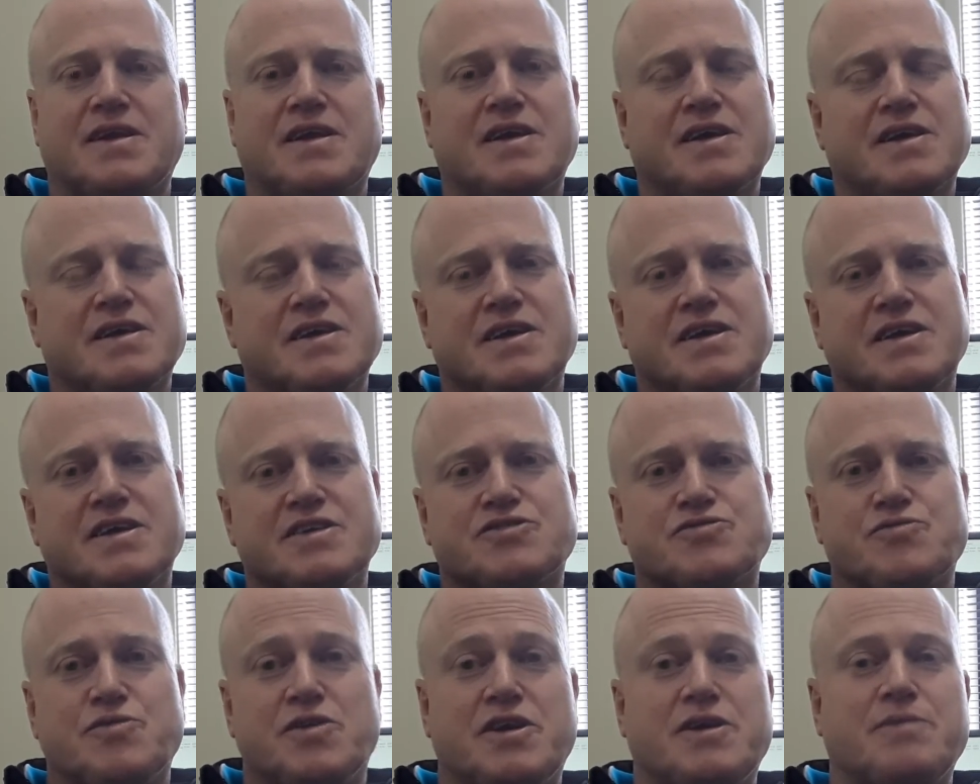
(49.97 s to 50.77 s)

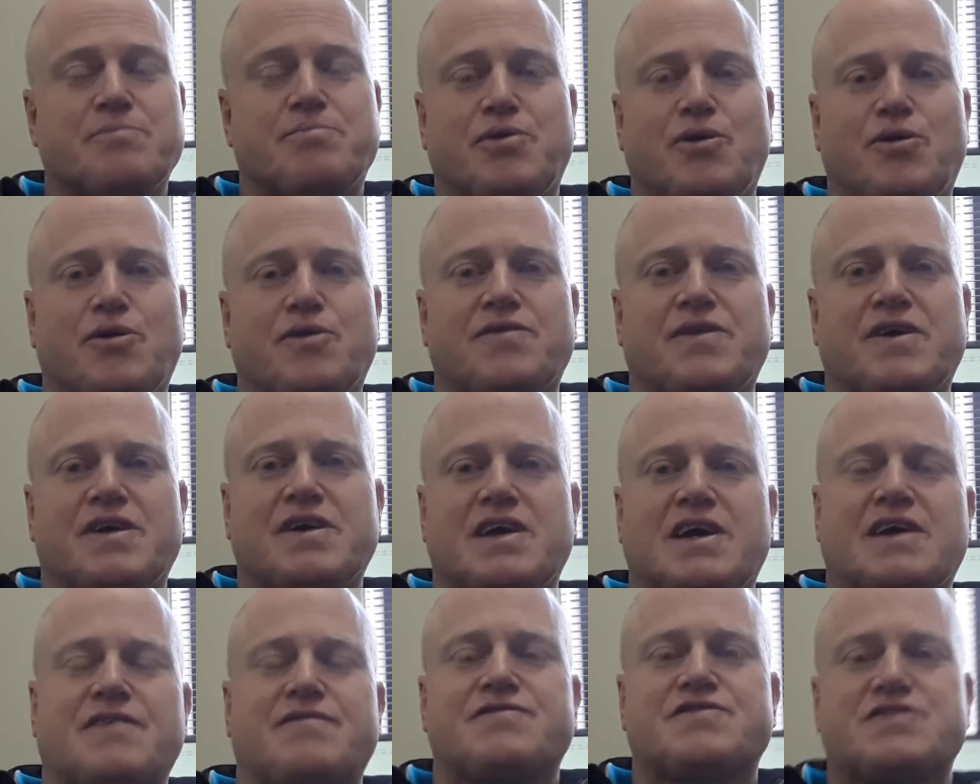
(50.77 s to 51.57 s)
it's really important that
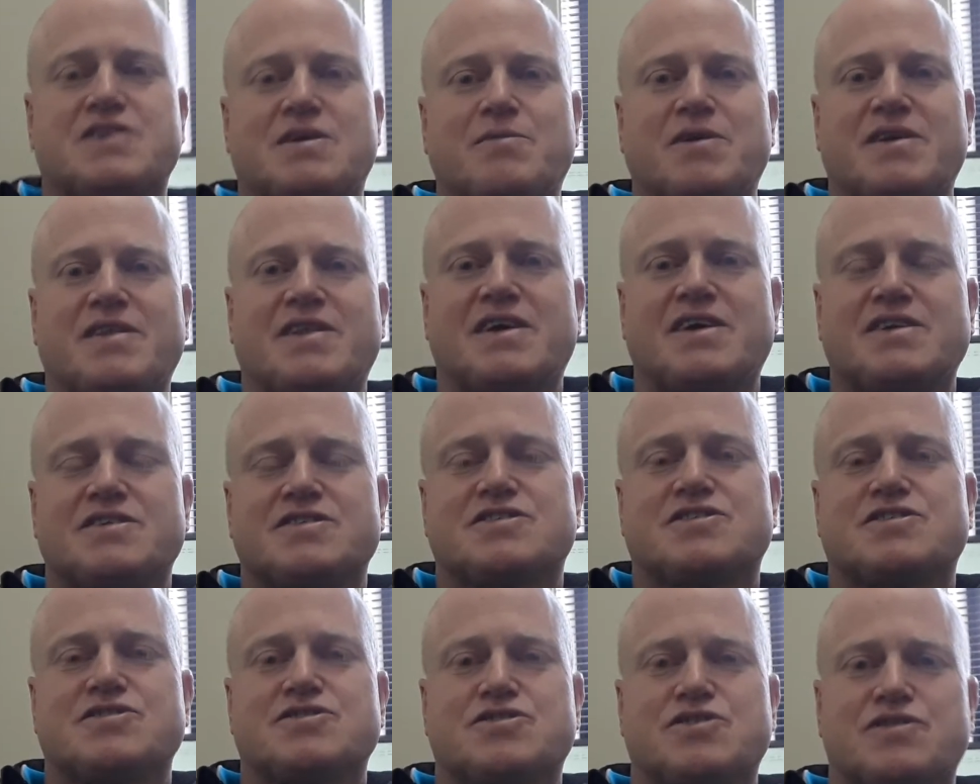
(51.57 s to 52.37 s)
you have someone there
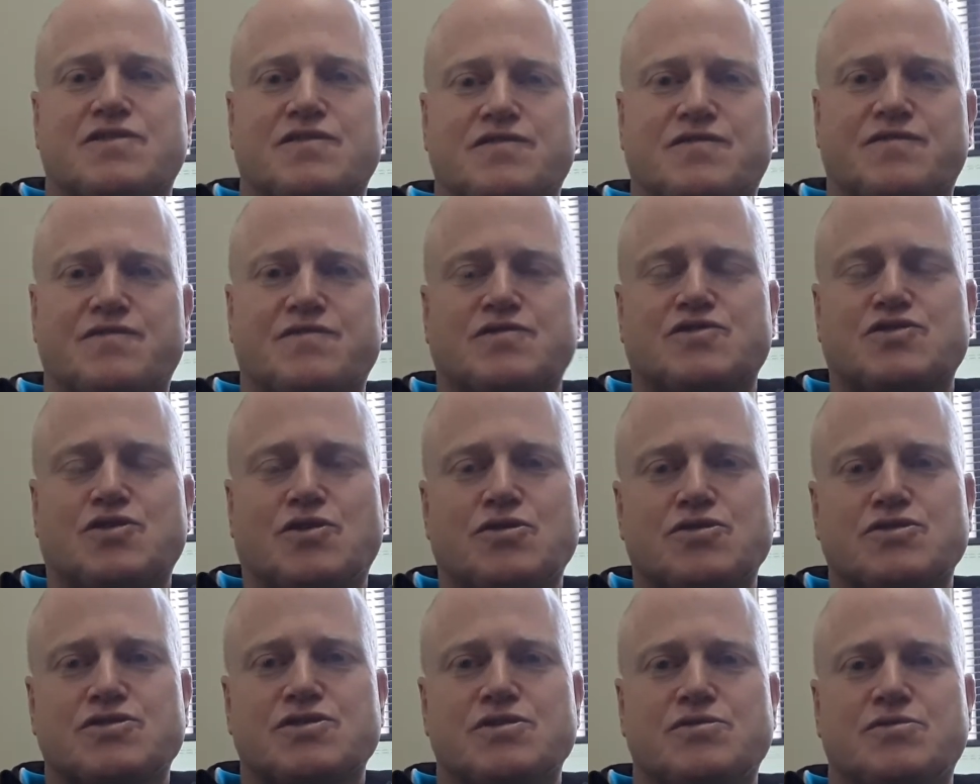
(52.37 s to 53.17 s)
just to sort of
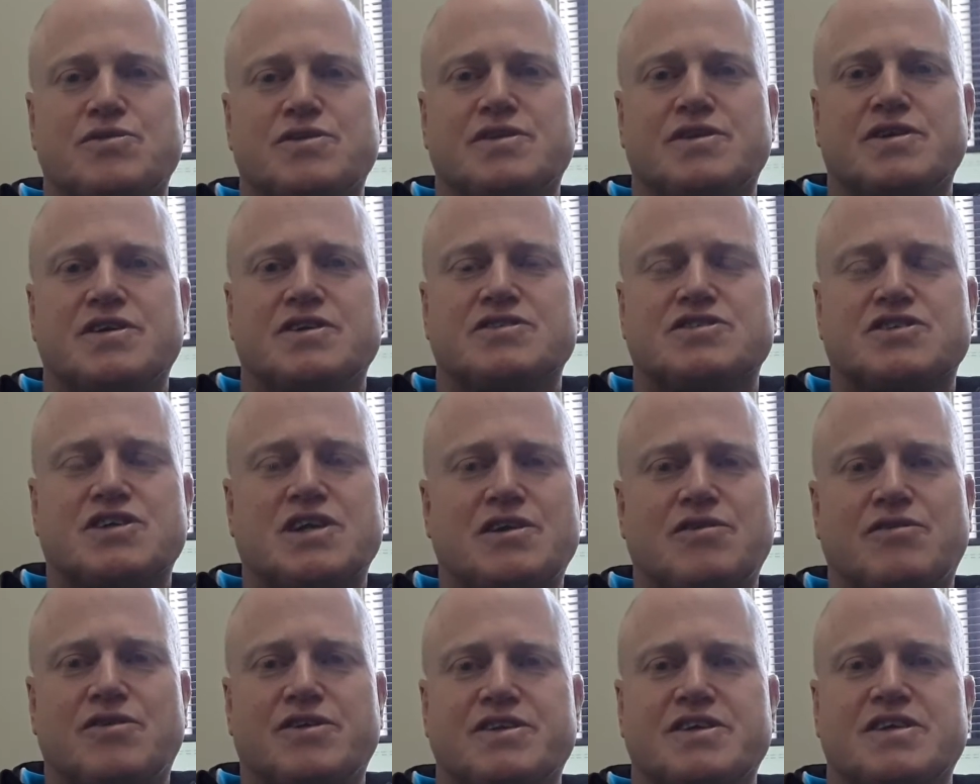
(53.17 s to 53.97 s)
talk to and
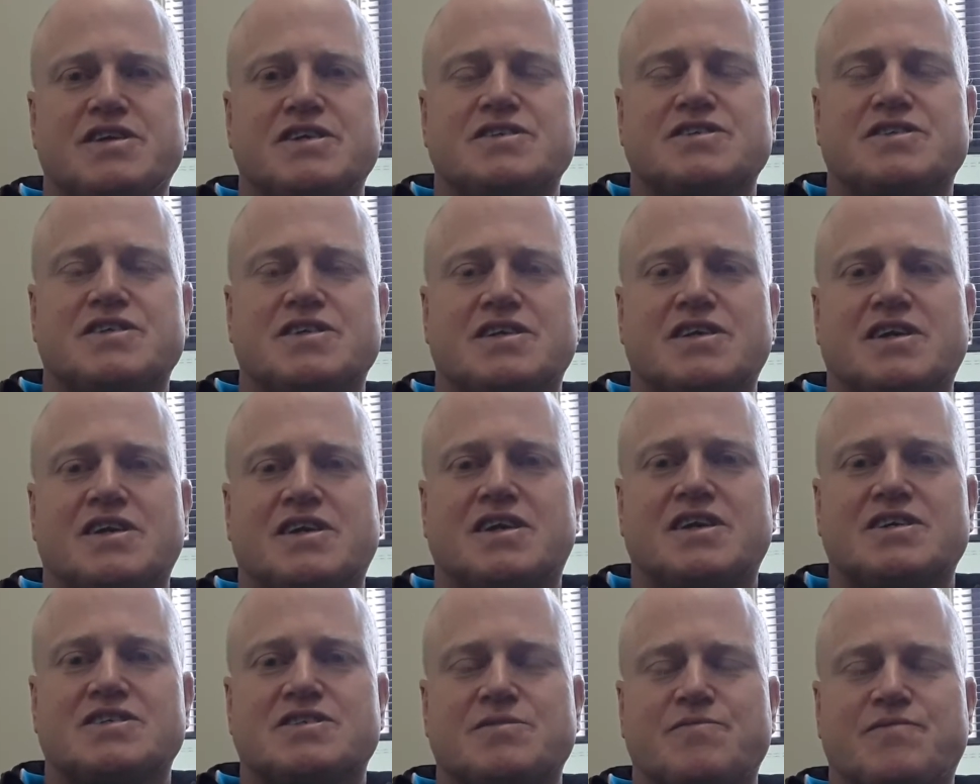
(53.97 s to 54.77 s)
share ideas and
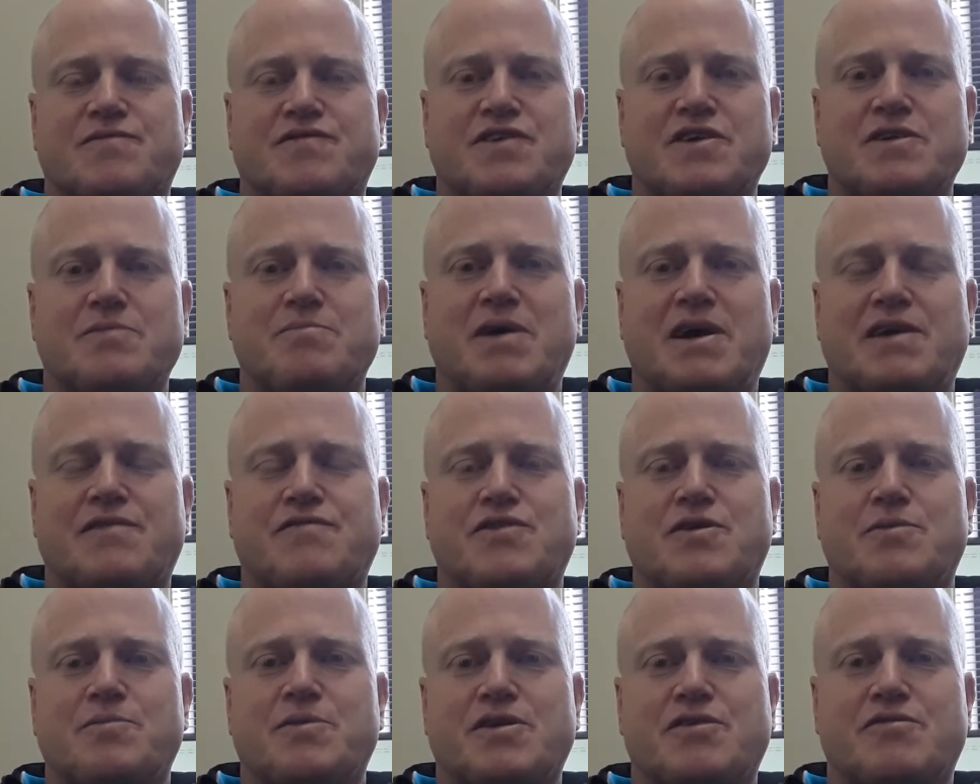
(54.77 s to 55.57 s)
get some feedback from.